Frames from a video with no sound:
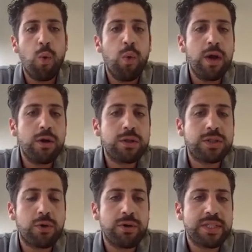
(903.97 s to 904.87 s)
We
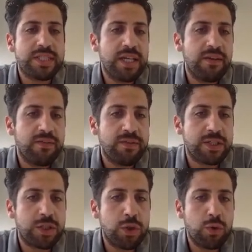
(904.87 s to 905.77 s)
also receive
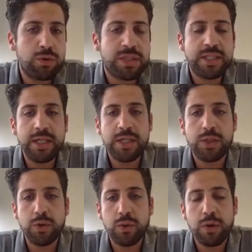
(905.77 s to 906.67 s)
two
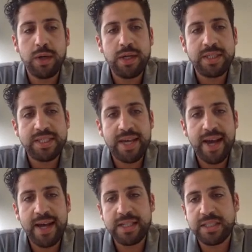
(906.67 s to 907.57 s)
C2
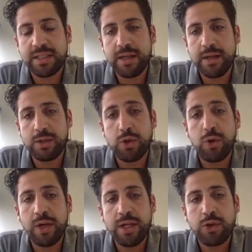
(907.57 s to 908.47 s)
scans,
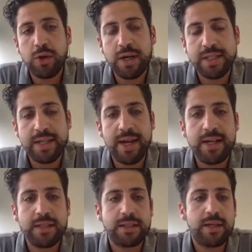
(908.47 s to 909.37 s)
two intraoral
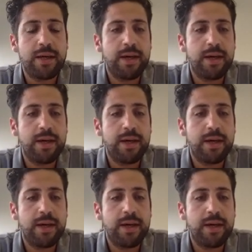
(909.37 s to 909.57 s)
scans